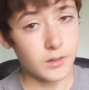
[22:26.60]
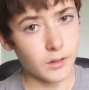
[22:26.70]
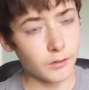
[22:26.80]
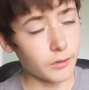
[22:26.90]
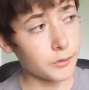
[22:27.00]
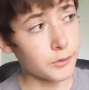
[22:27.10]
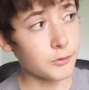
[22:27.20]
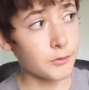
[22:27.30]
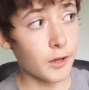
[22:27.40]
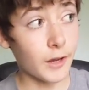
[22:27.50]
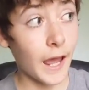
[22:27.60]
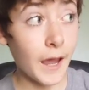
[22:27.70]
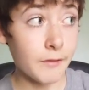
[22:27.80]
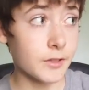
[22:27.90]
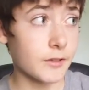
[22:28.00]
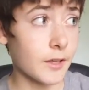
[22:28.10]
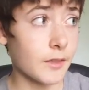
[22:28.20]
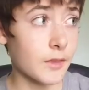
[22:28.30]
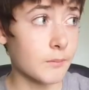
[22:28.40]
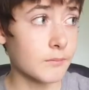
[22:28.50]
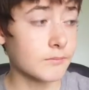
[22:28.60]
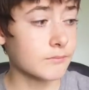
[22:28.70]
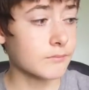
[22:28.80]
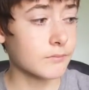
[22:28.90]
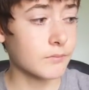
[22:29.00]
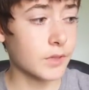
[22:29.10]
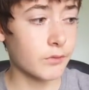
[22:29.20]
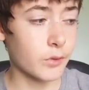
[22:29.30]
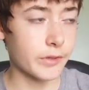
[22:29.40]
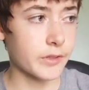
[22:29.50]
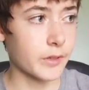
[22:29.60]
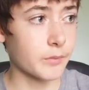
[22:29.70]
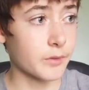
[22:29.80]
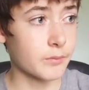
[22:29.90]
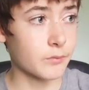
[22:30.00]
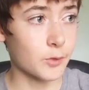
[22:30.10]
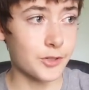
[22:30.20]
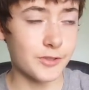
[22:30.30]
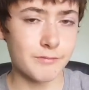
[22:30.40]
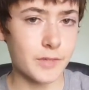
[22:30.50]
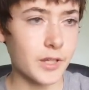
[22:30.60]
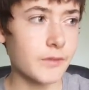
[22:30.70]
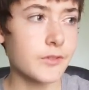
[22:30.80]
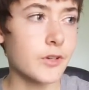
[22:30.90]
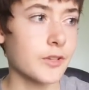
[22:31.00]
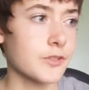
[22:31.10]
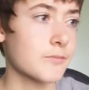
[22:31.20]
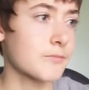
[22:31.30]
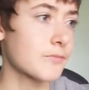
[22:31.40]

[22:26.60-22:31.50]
Although you do not have to take them if you're exempt, which is kind of strange.